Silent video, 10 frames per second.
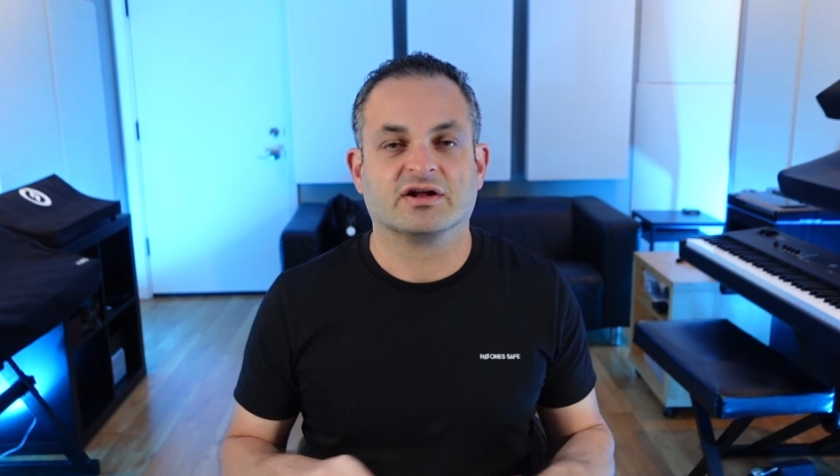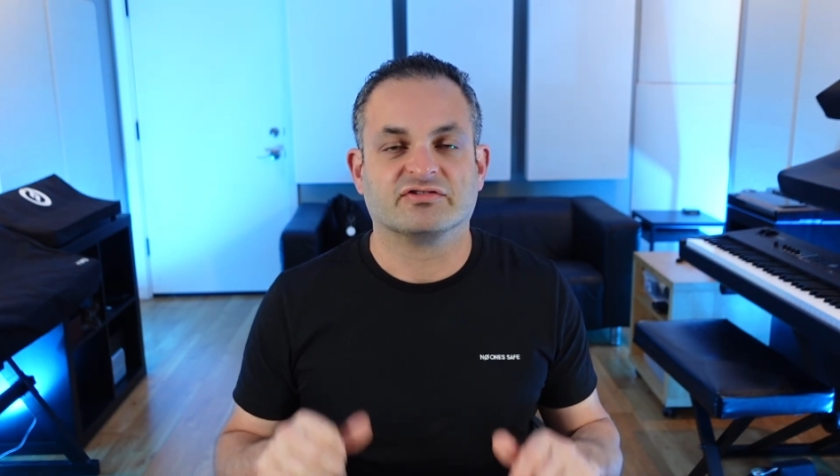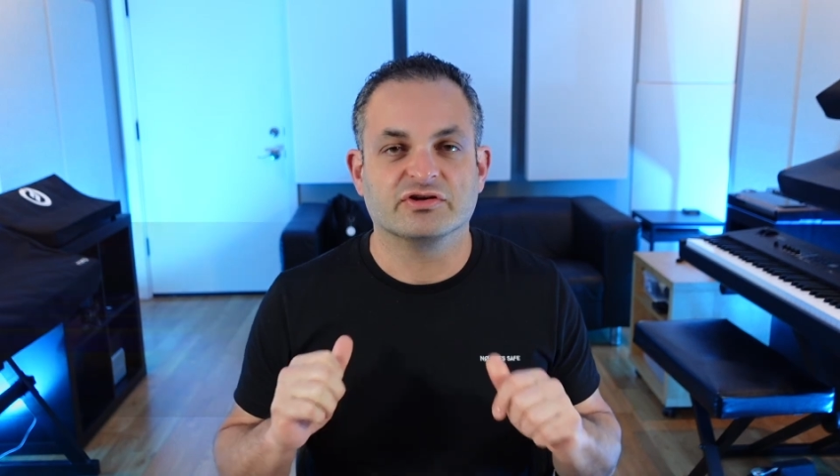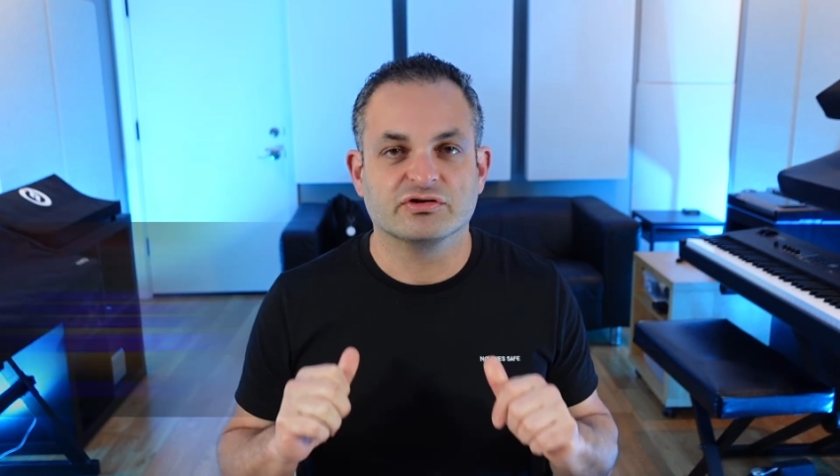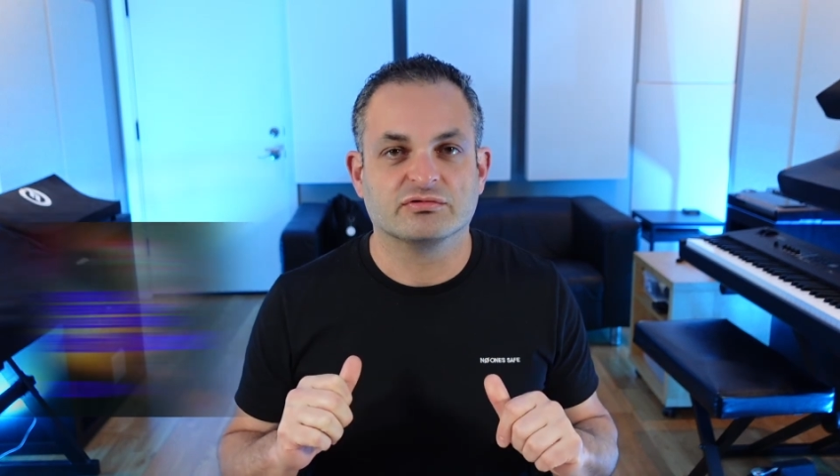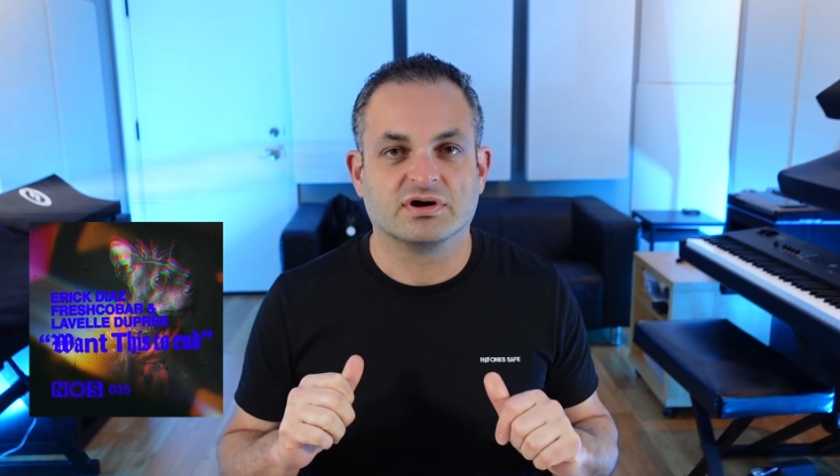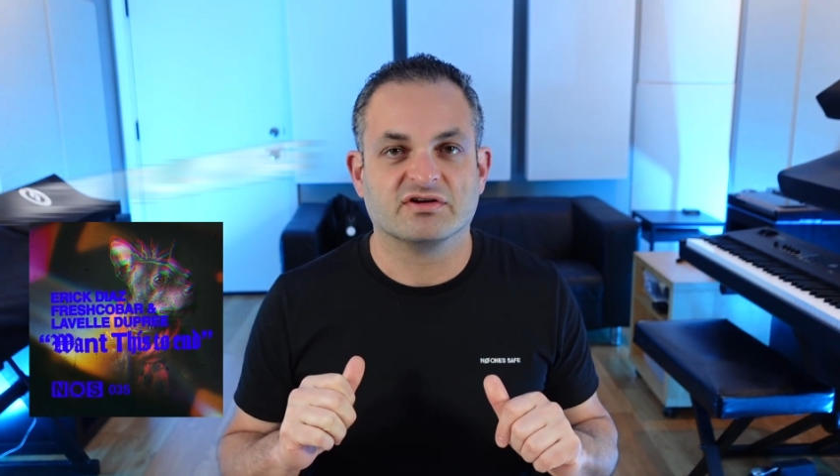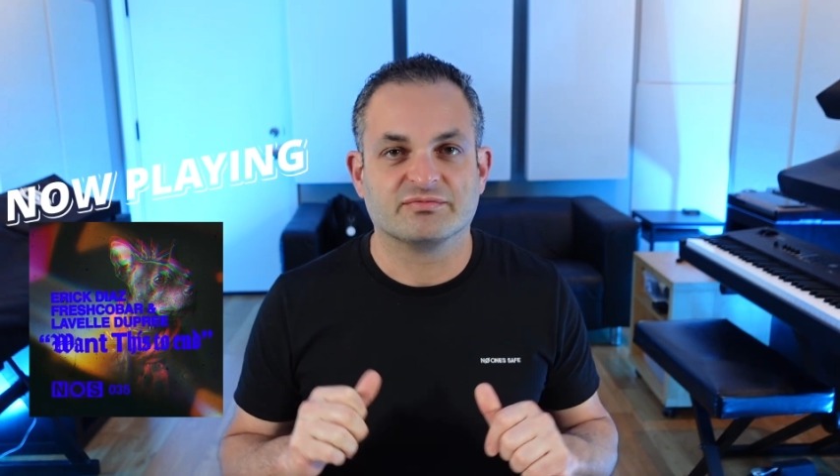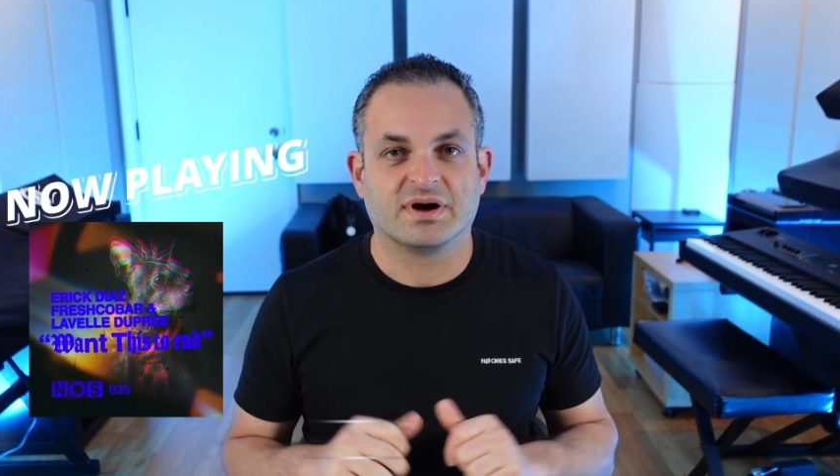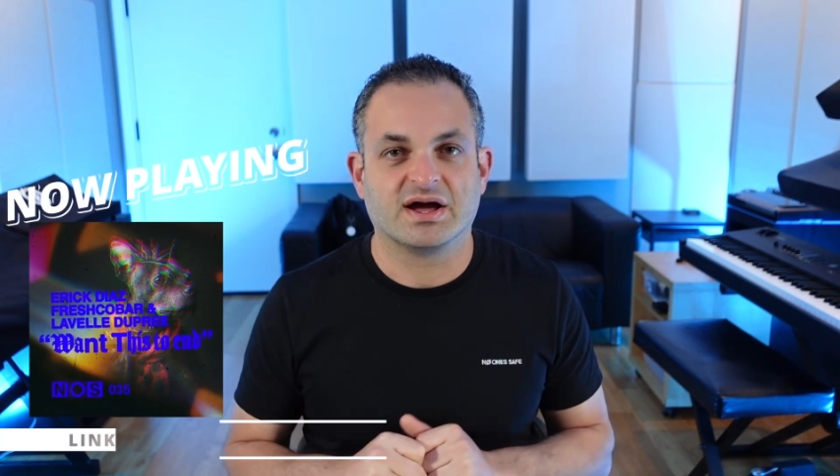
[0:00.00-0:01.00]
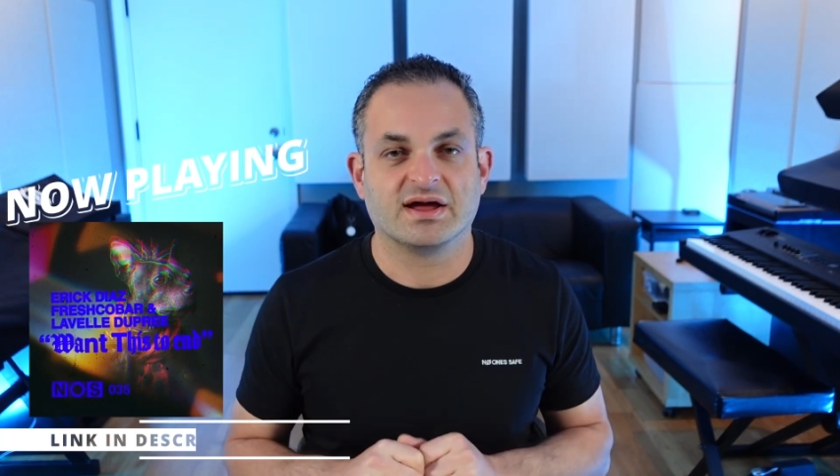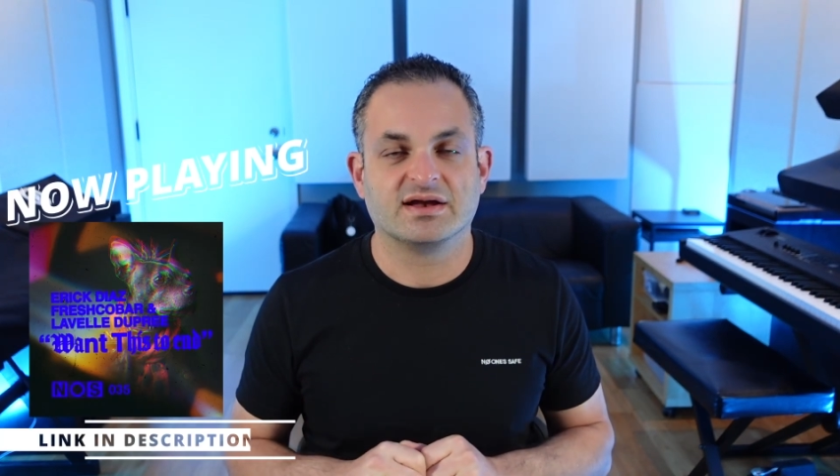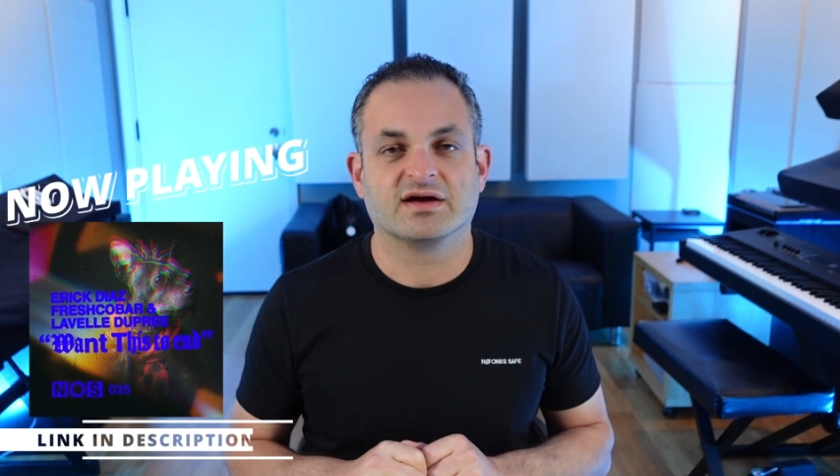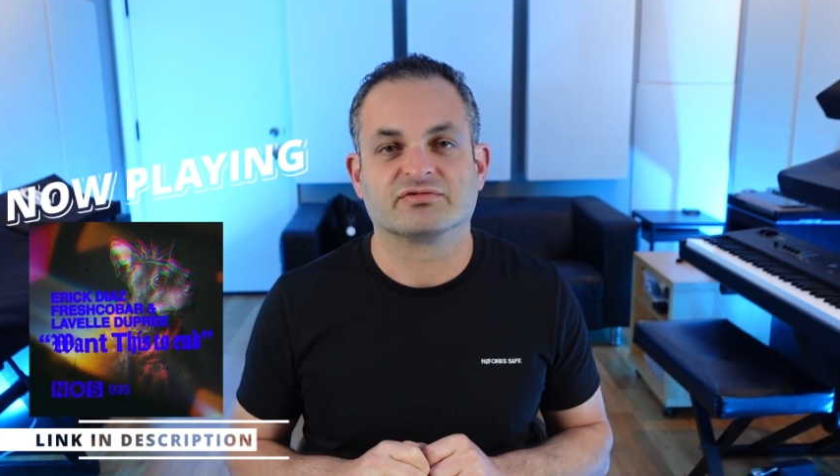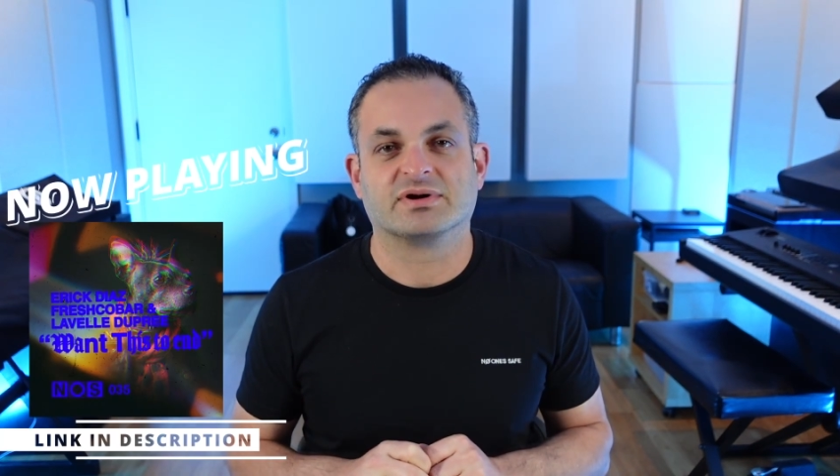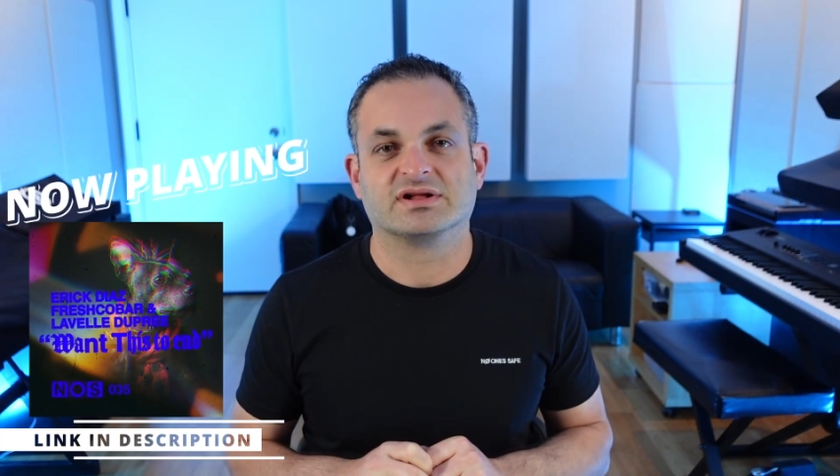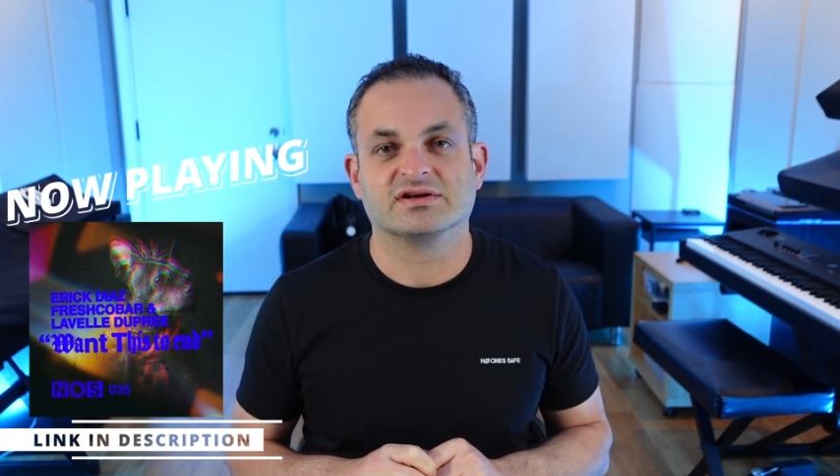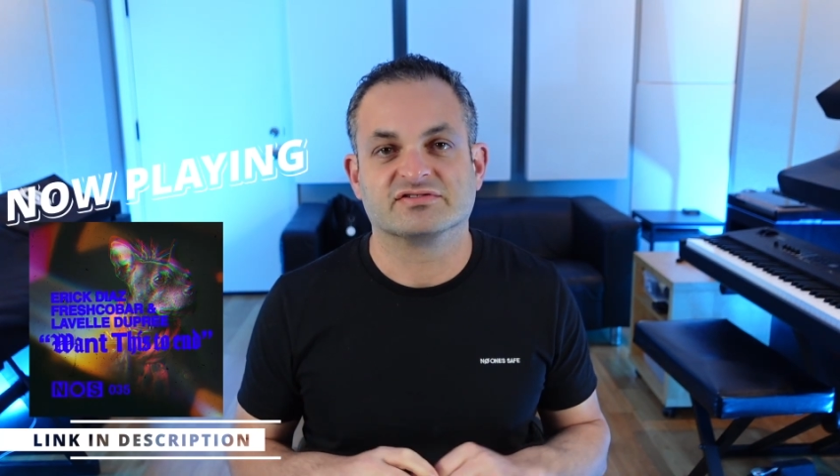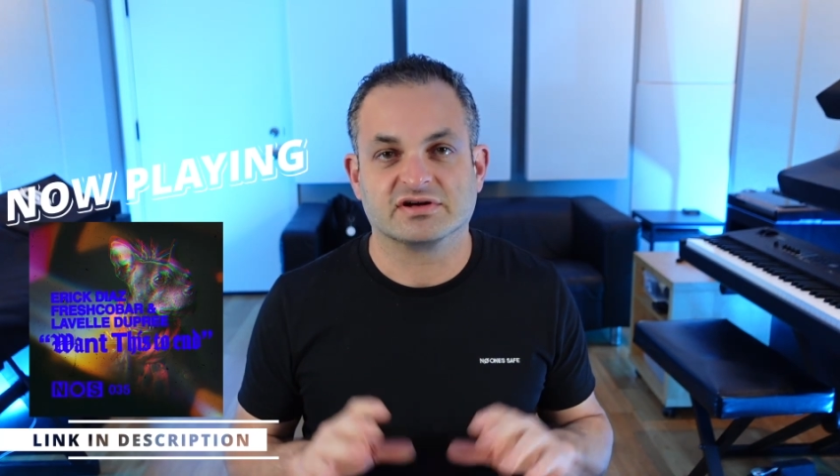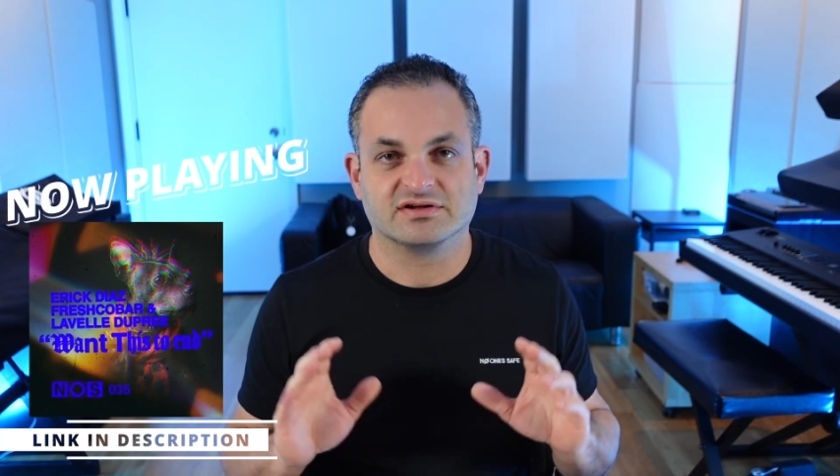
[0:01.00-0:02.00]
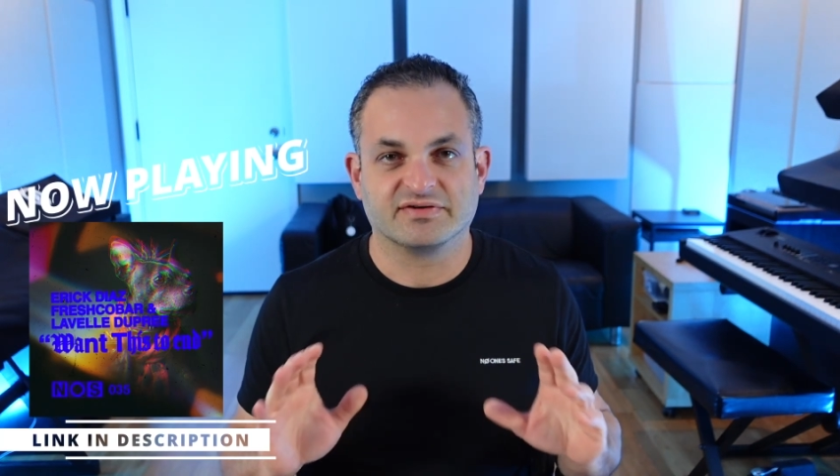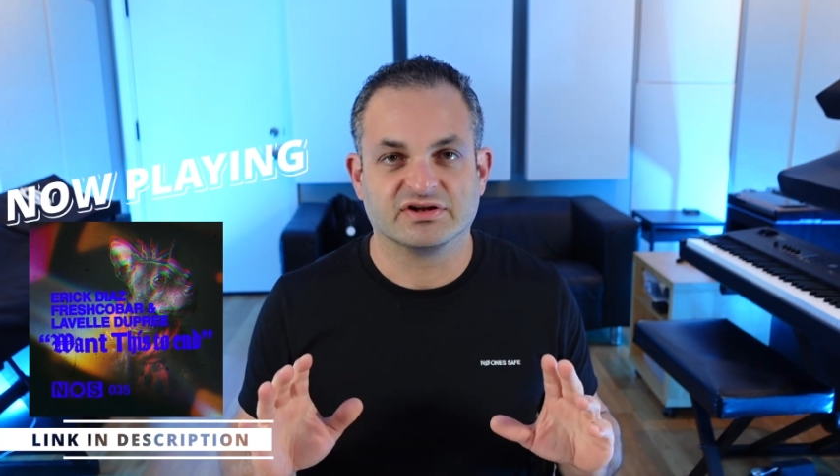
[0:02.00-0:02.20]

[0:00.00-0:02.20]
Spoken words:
it's a new one of mine, as well as Lavelle,